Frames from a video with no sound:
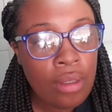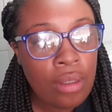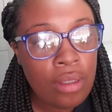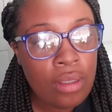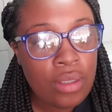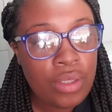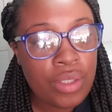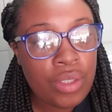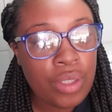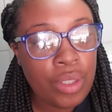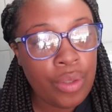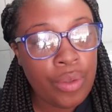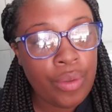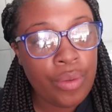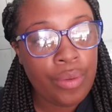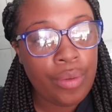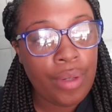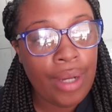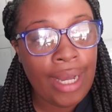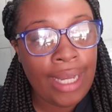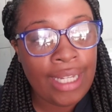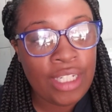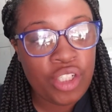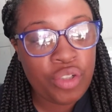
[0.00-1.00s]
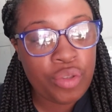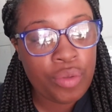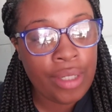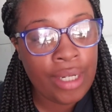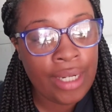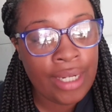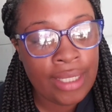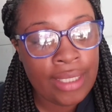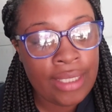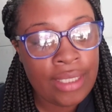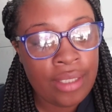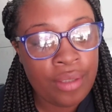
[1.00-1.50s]
So I
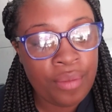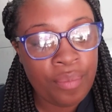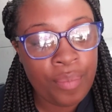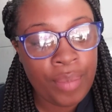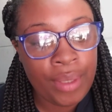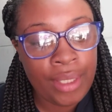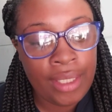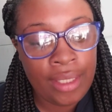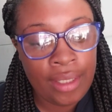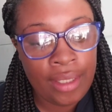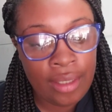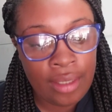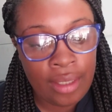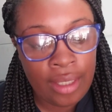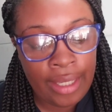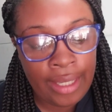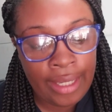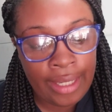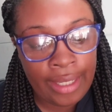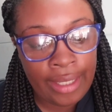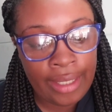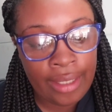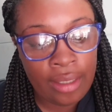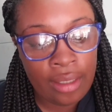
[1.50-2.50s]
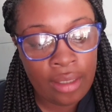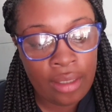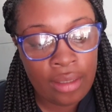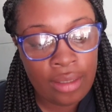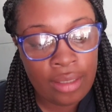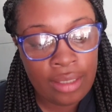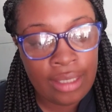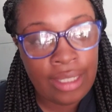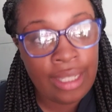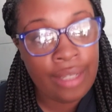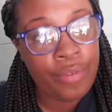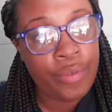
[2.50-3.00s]
try to be a
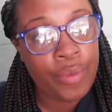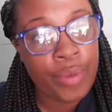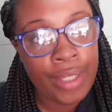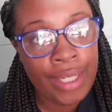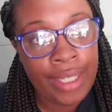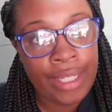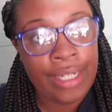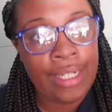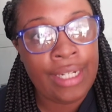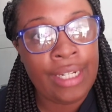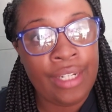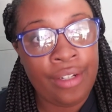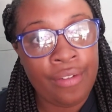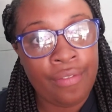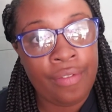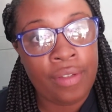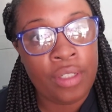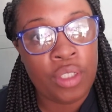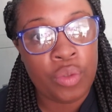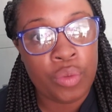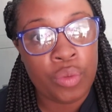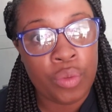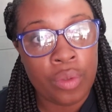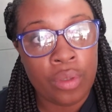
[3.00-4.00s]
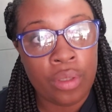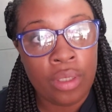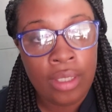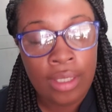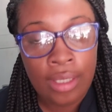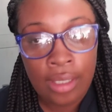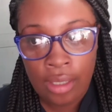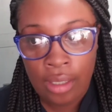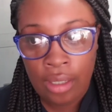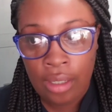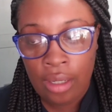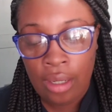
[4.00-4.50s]
level-headed individual
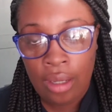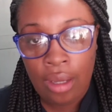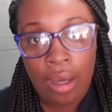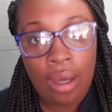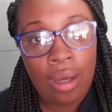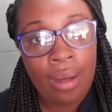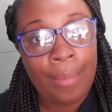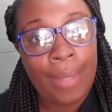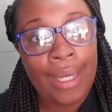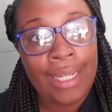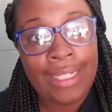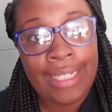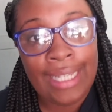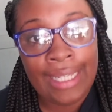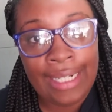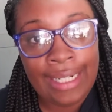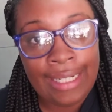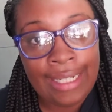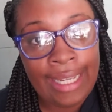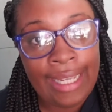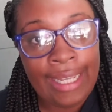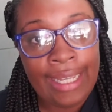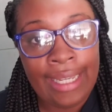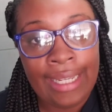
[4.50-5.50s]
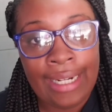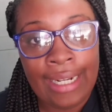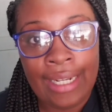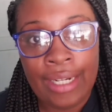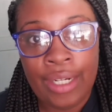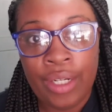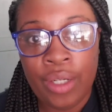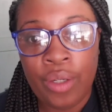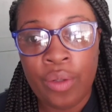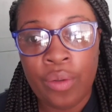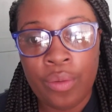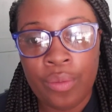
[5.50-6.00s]
on my day-to-day. And I
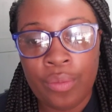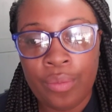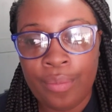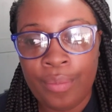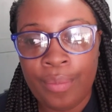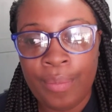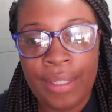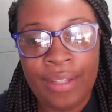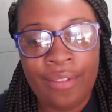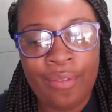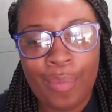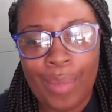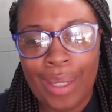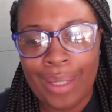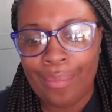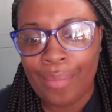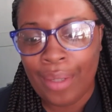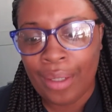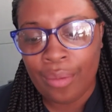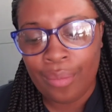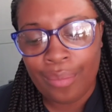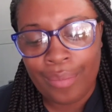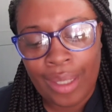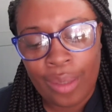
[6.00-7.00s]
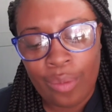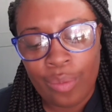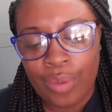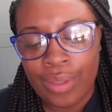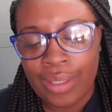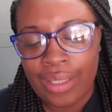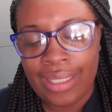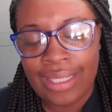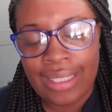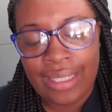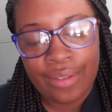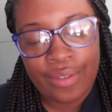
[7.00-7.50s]
know even my
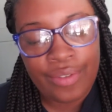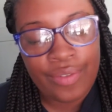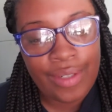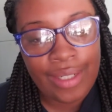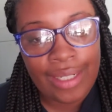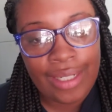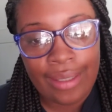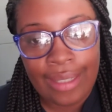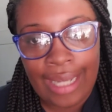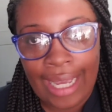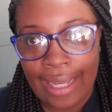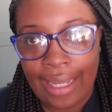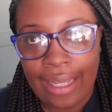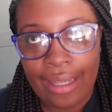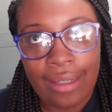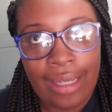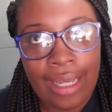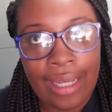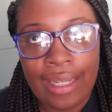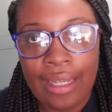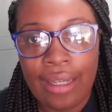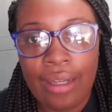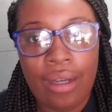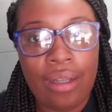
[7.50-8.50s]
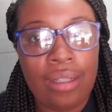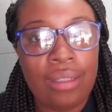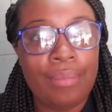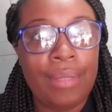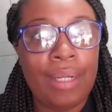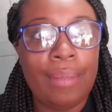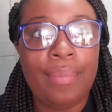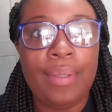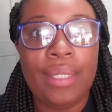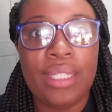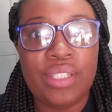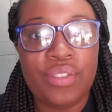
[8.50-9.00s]
really good friend, I can call her my
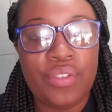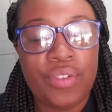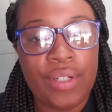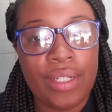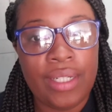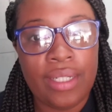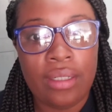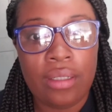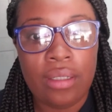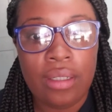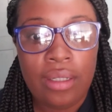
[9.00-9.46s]
best friend.